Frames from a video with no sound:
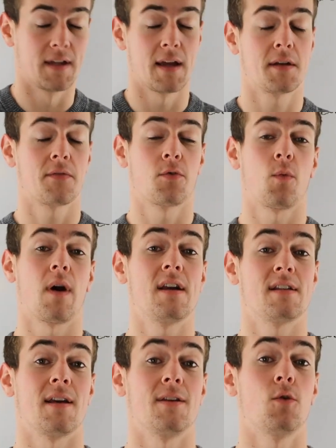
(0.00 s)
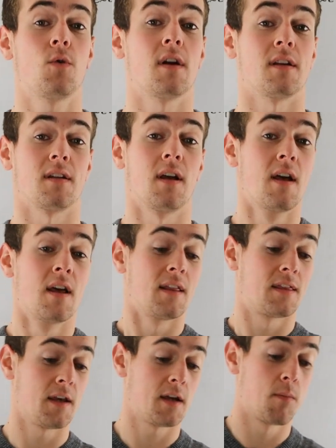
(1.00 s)
10 different ways that you can
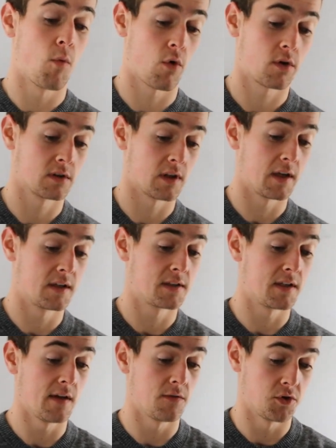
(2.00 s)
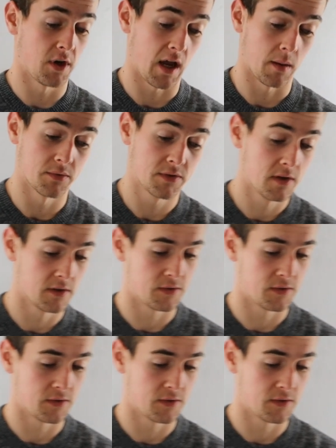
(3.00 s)
think more like Steve Jobs.